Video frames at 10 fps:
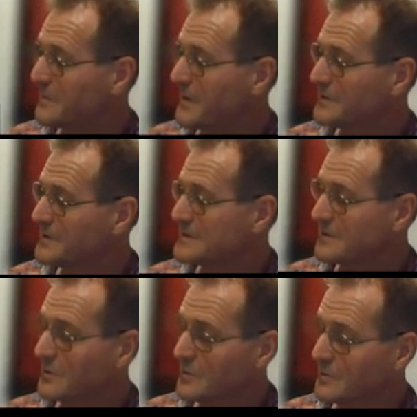to promote
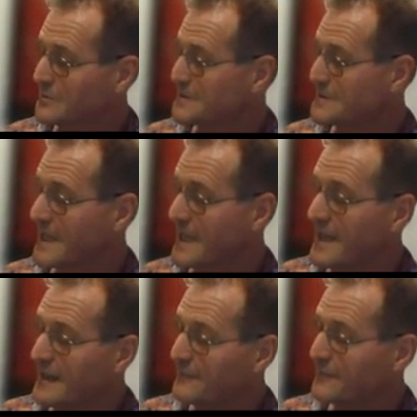his cause.
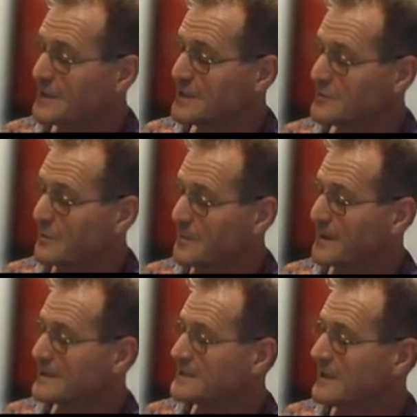A French
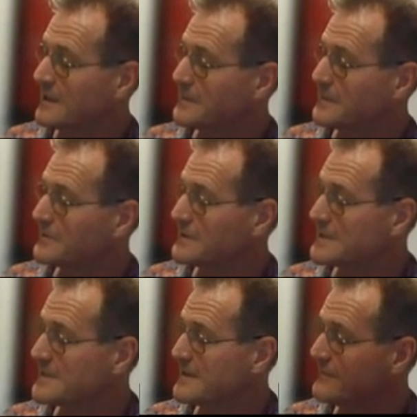woman at the time, known
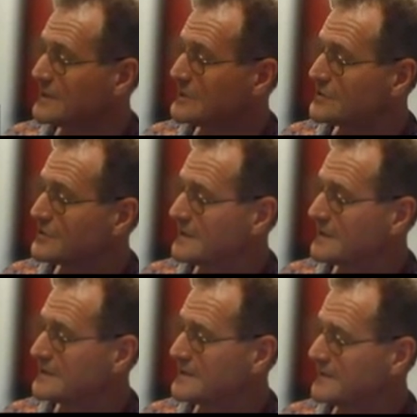as
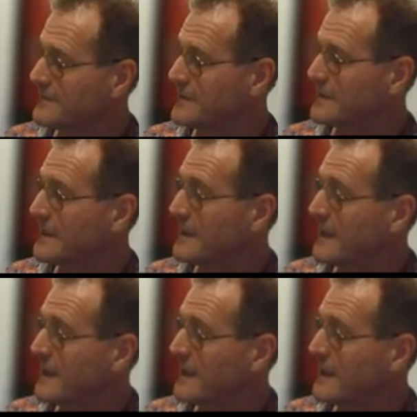Savitri Devi,